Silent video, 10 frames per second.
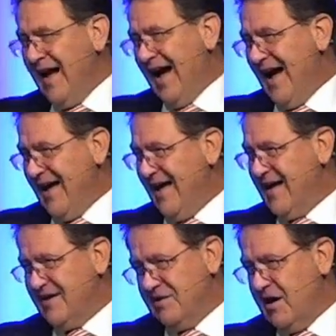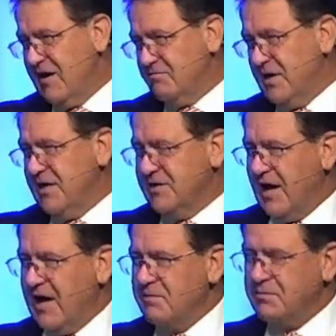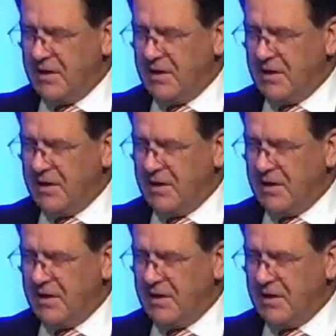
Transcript: I had, not many times,